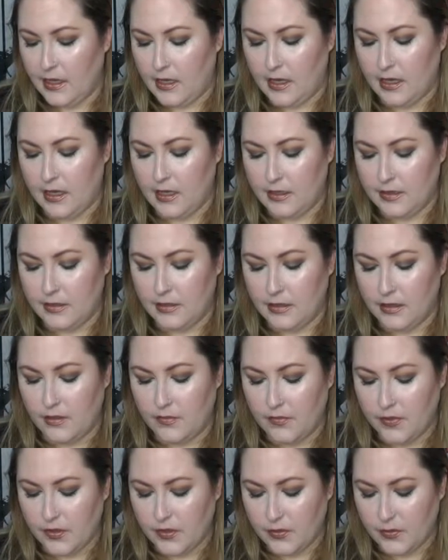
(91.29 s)
And the
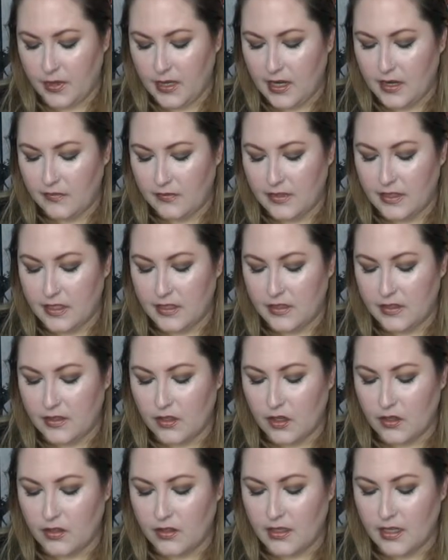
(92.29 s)
first one I have is
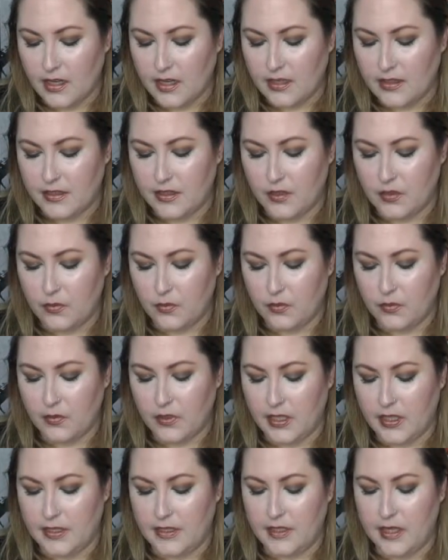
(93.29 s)
Ulta Sensual
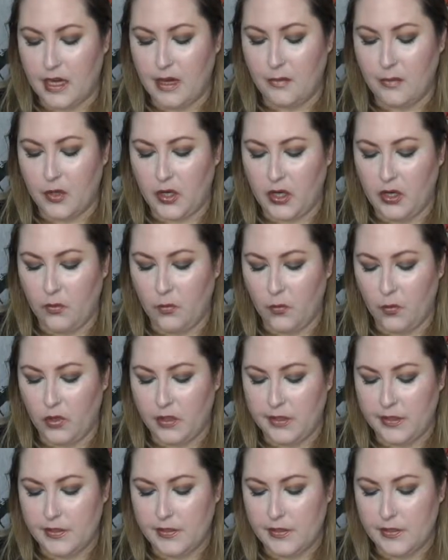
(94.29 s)
Kiss Amber and
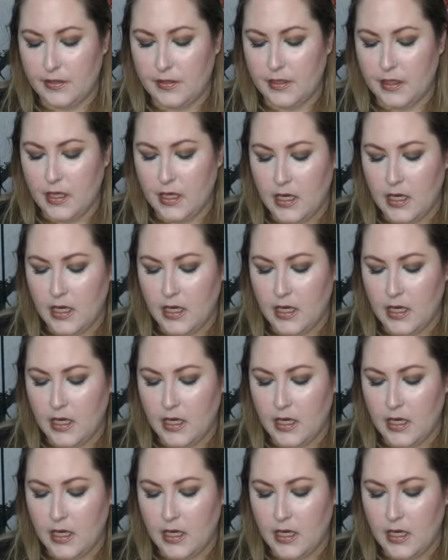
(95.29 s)
Woods.